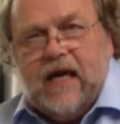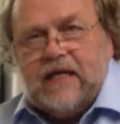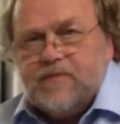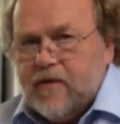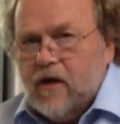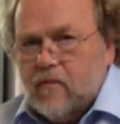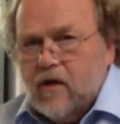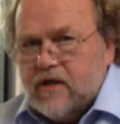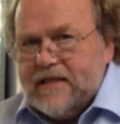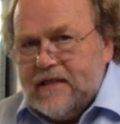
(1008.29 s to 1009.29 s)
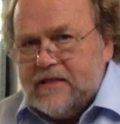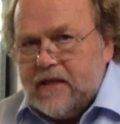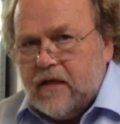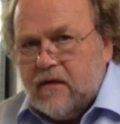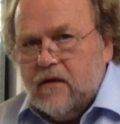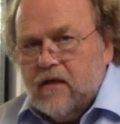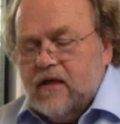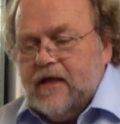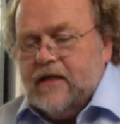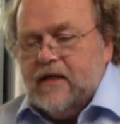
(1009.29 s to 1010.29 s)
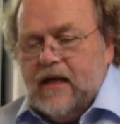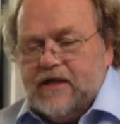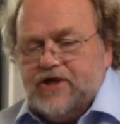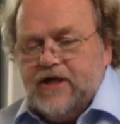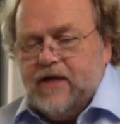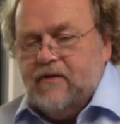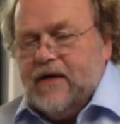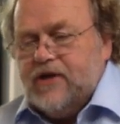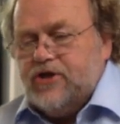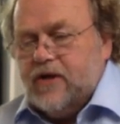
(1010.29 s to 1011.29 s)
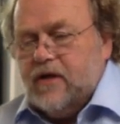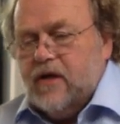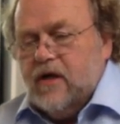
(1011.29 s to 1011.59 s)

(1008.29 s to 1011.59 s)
has become a lot easier in the last generation,